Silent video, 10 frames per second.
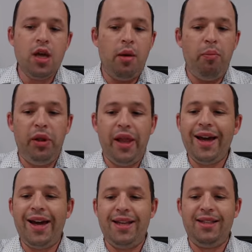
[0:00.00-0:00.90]
Black
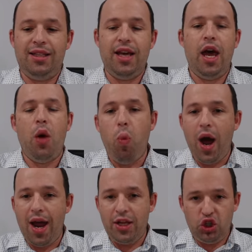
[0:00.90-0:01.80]
has a
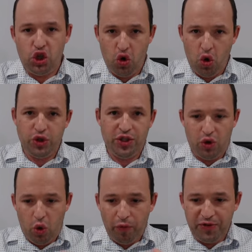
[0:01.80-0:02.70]
wide choice
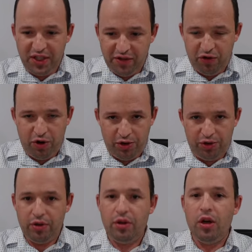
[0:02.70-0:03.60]
of
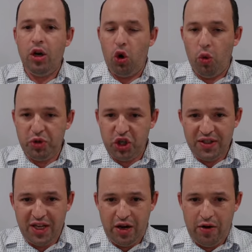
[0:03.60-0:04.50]
different options
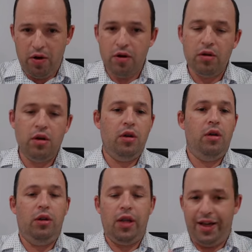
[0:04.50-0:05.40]
here,
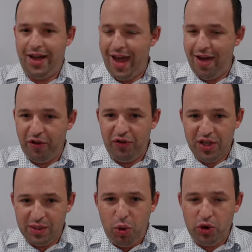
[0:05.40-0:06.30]
like everything
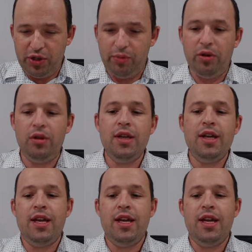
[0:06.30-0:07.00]
is possible.